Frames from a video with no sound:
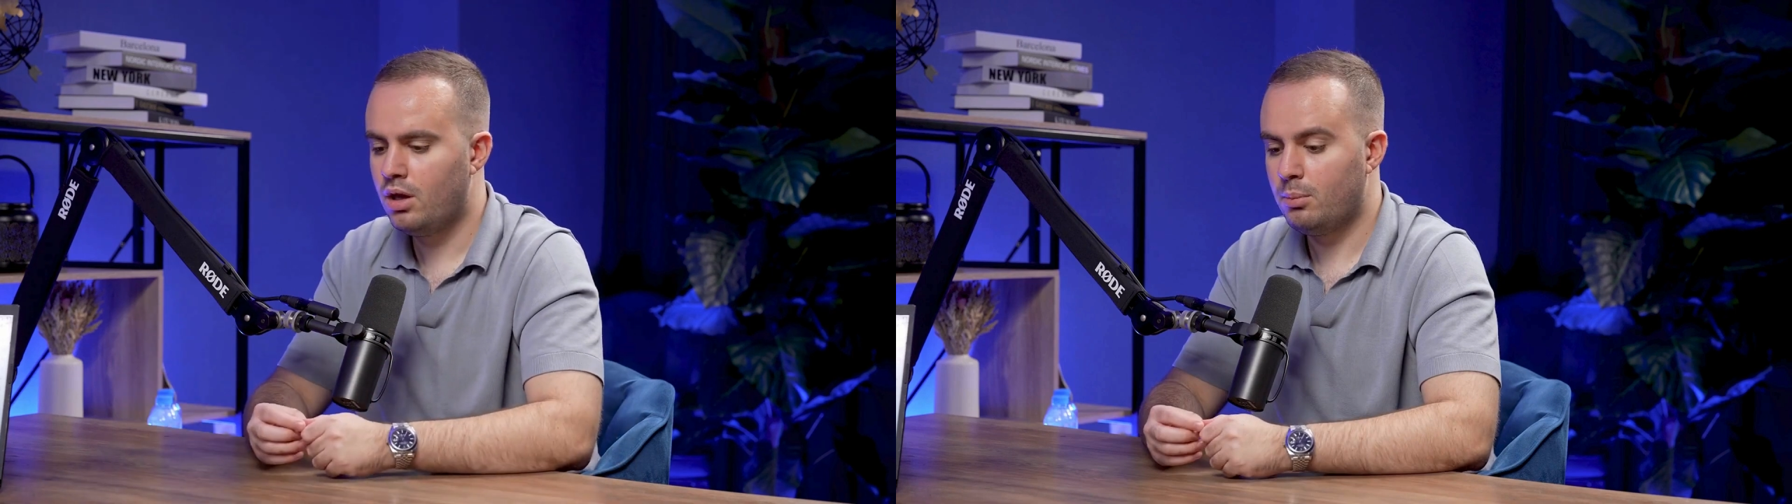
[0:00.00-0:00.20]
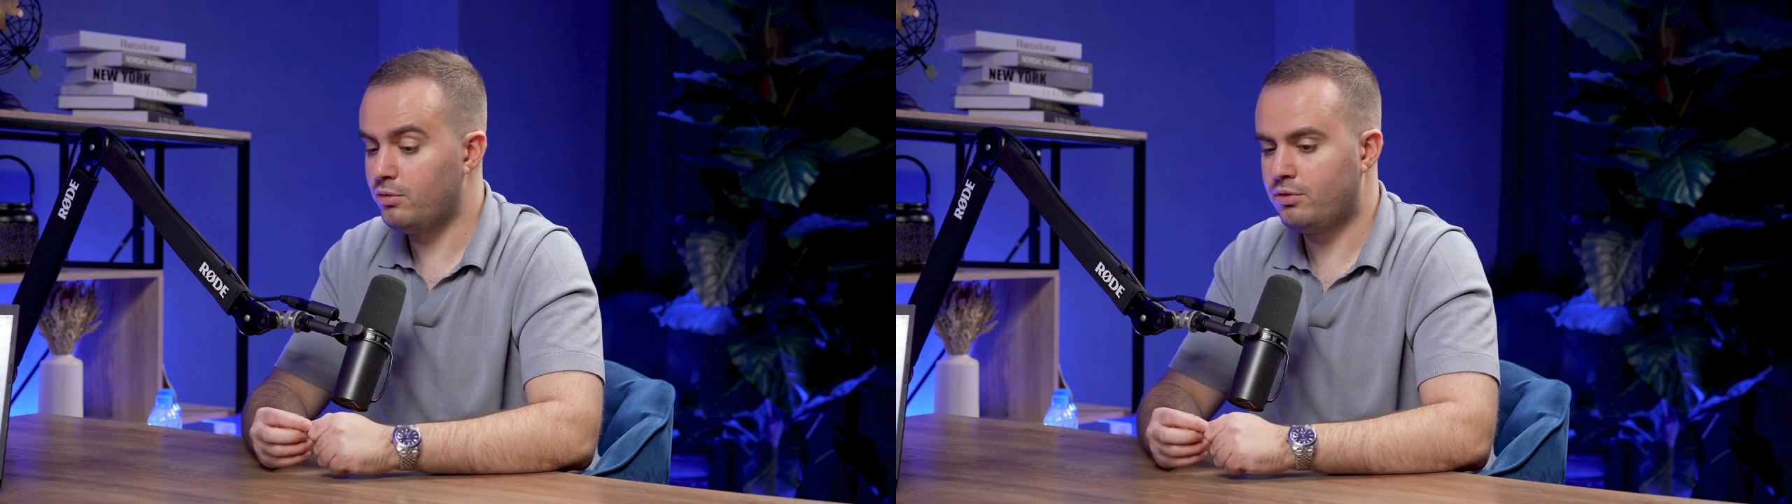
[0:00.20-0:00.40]

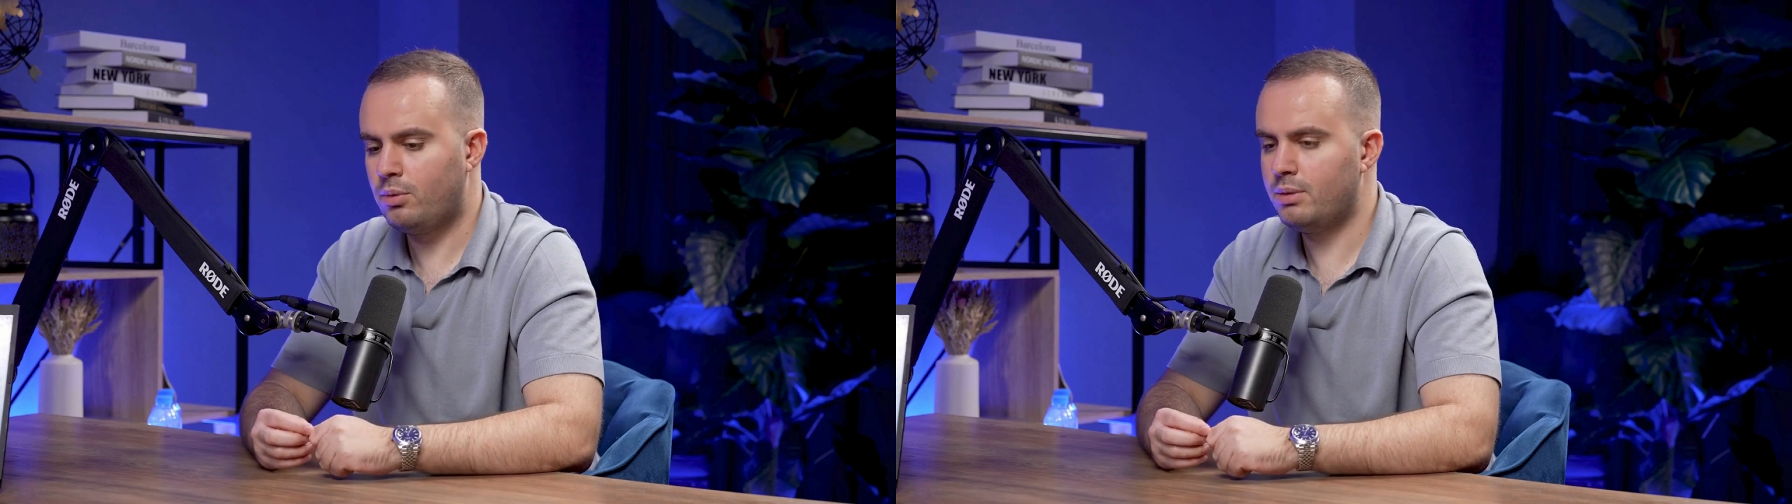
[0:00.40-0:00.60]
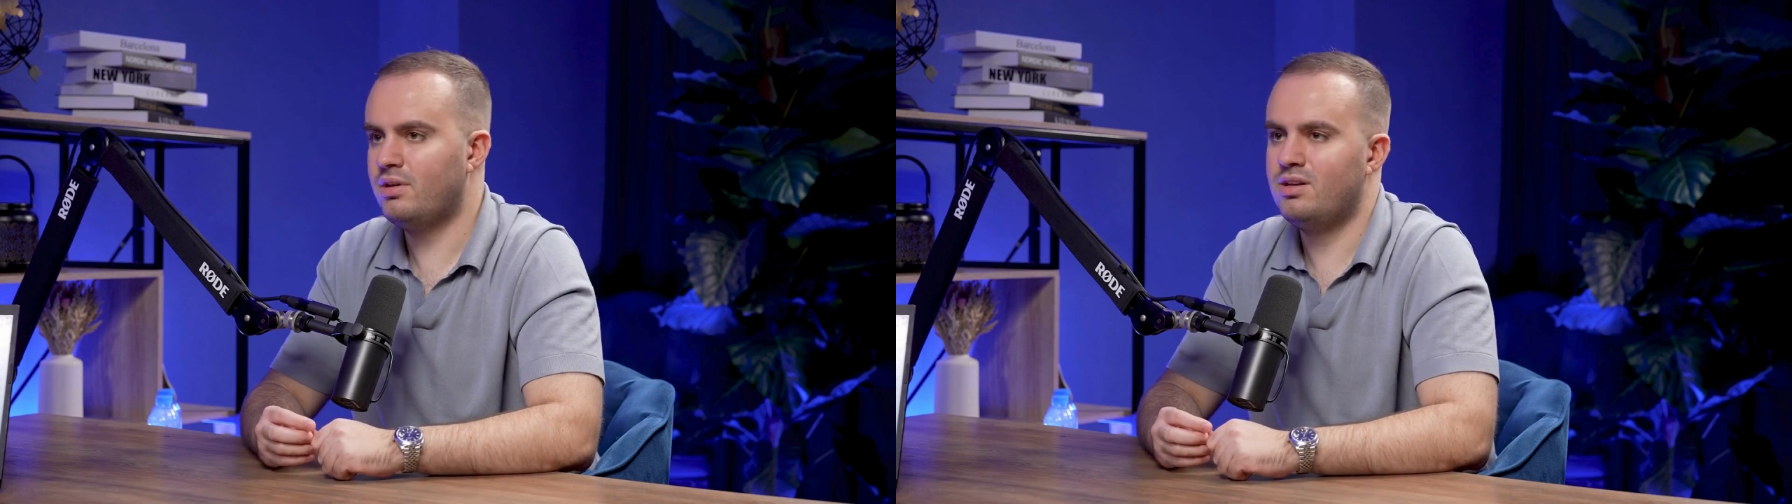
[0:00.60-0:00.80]
but for
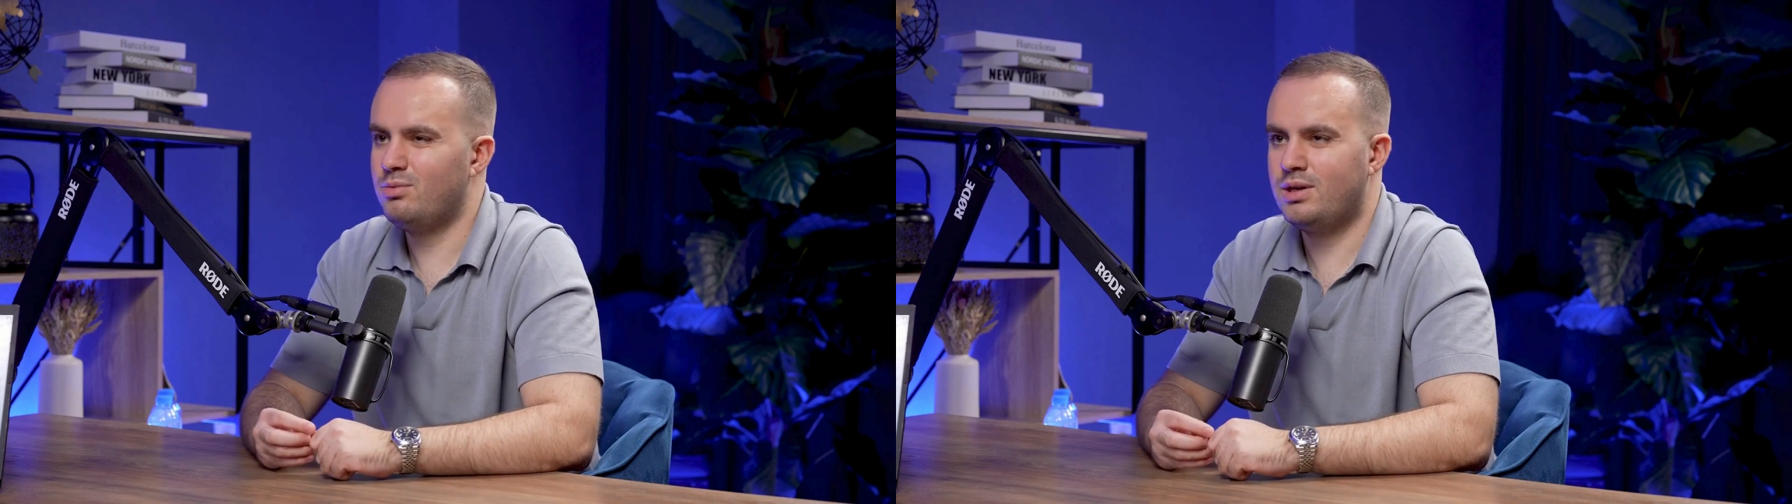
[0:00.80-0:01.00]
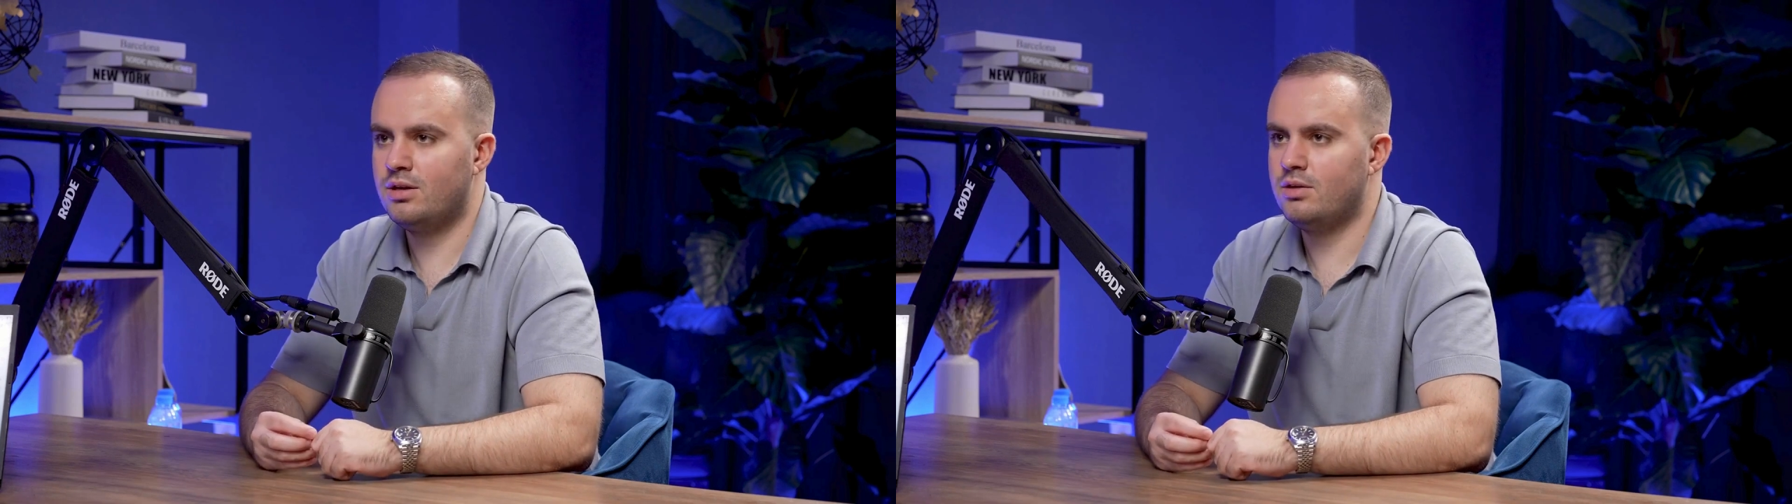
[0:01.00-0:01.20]
websites,
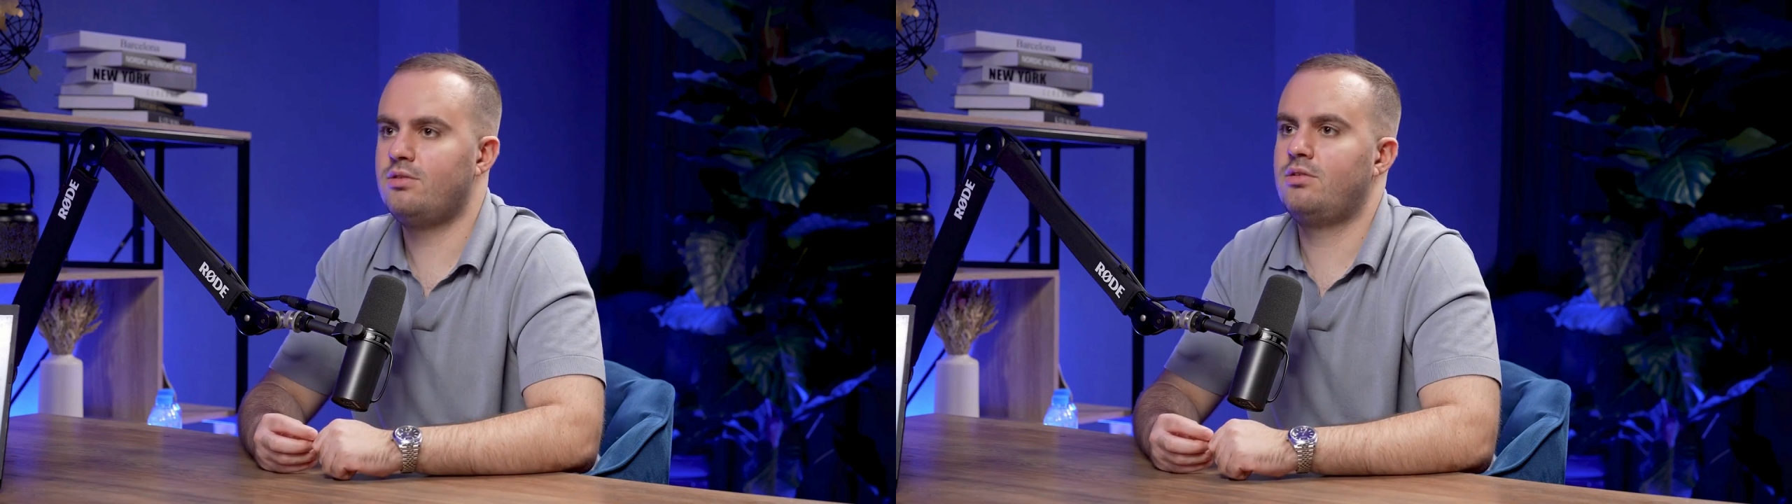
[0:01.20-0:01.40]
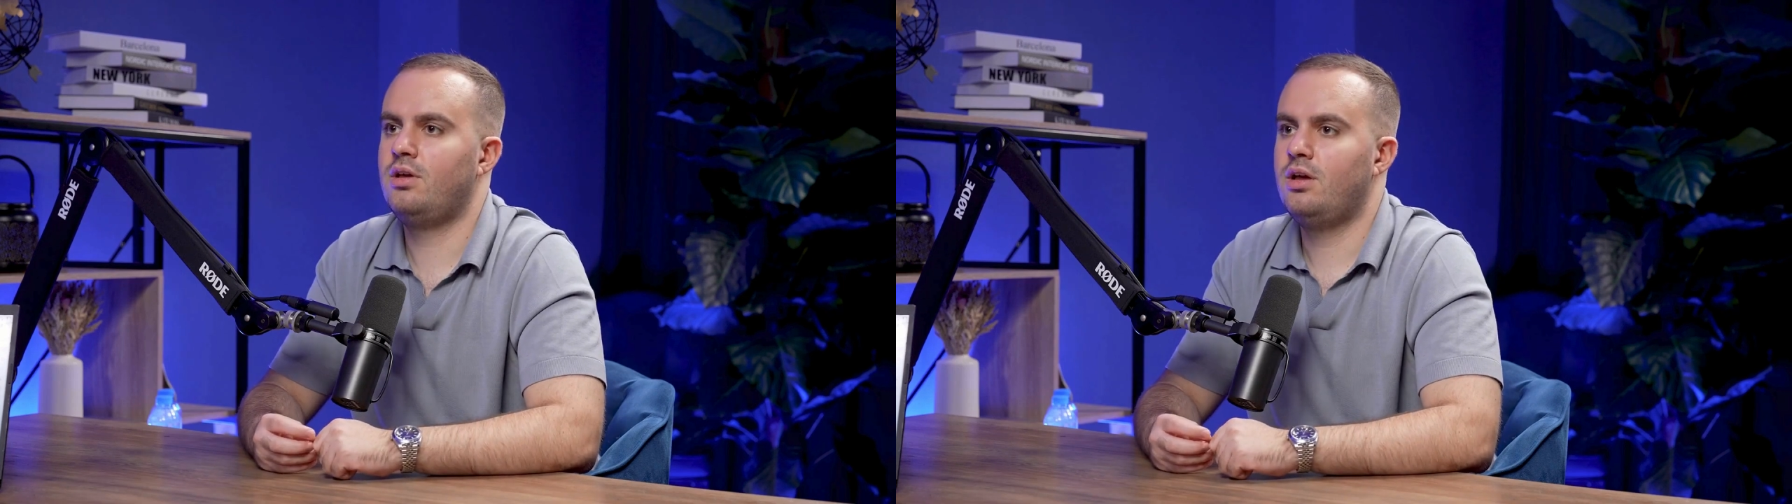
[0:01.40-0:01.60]
we cannot.